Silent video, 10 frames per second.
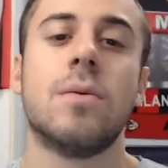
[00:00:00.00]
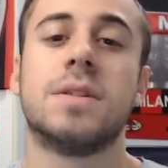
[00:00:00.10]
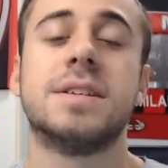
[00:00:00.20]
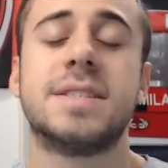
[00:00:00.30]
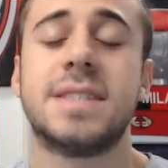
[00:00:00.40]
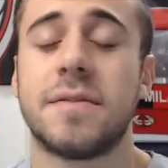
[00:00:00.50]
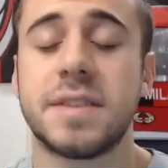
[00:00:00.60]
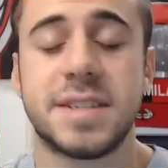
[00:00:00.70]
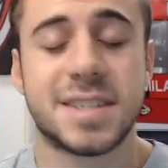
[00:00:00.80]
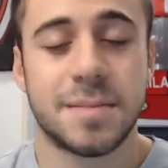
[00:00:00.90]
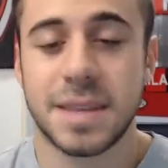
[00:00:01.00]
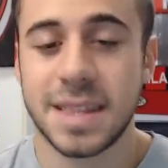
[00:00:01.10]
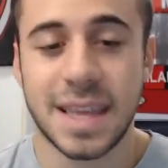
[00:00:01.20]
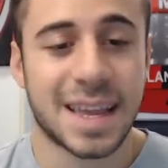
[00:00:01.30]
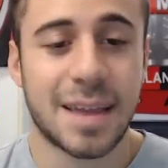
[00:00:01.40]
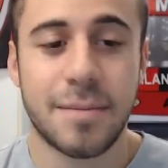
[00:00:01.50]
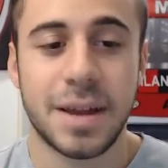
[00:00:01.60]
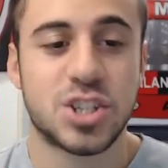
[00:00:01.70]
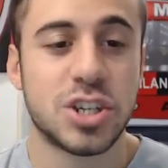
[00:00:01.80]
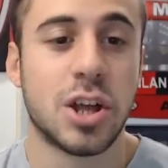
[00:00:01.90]
Well, this is definitely something that I
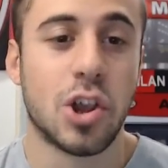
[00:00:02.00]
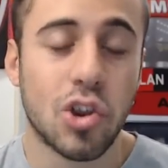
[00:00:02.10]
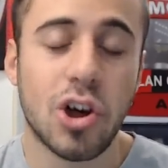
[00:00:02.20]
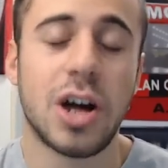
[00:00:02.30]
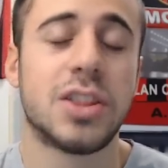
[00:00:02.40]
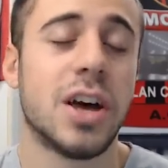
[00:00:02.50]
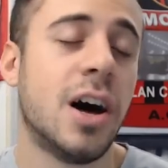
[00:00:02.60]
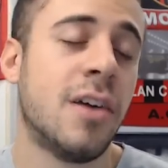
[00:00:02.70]
mentioned a lot